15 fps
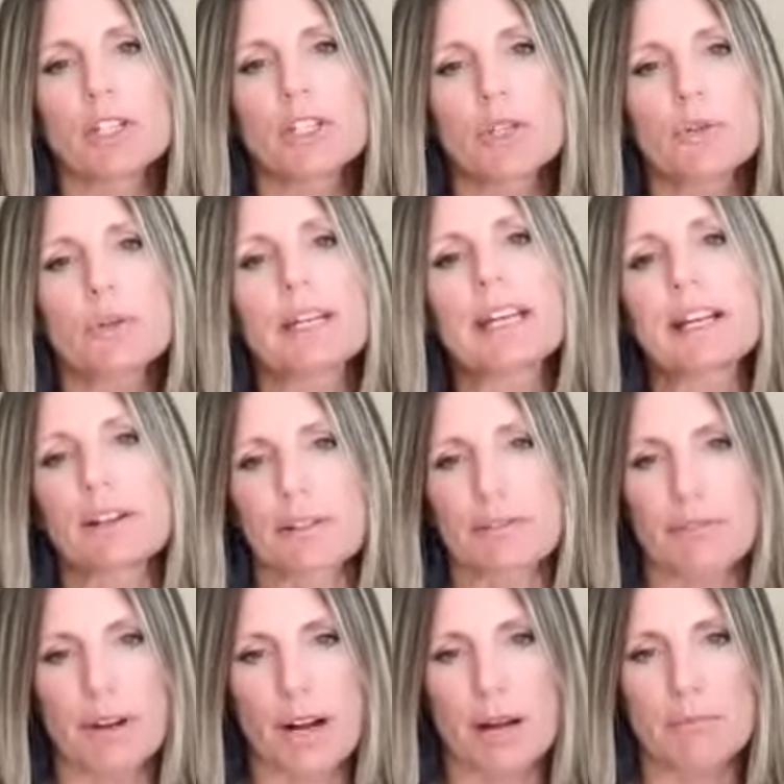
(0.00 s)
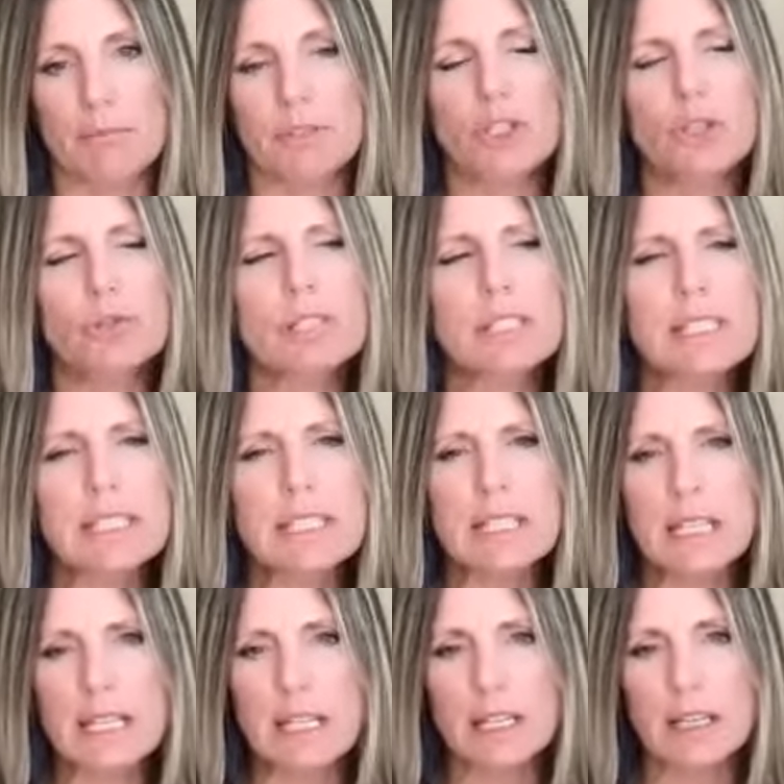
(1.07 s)
to hear from, to
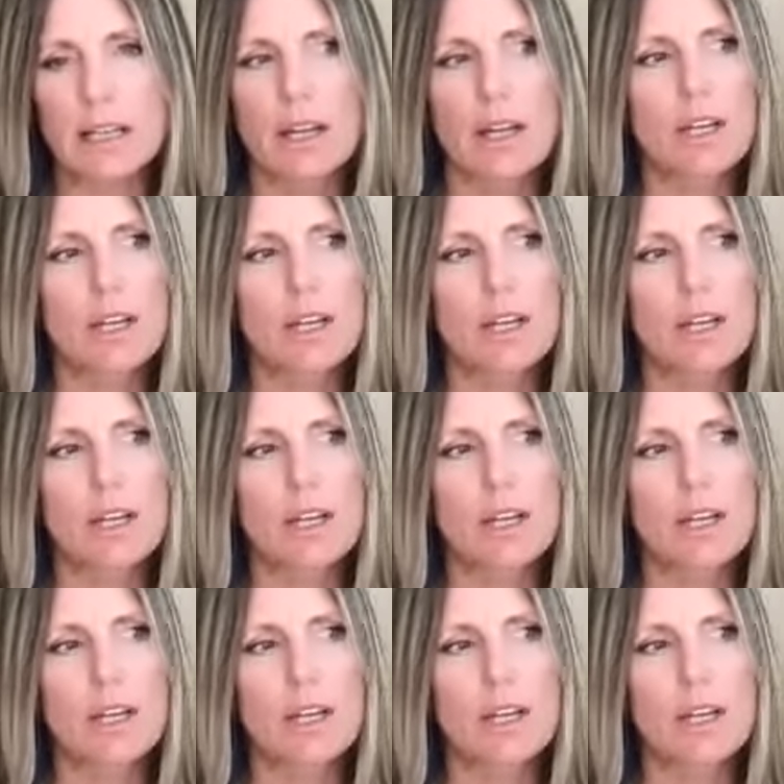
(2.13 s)
see,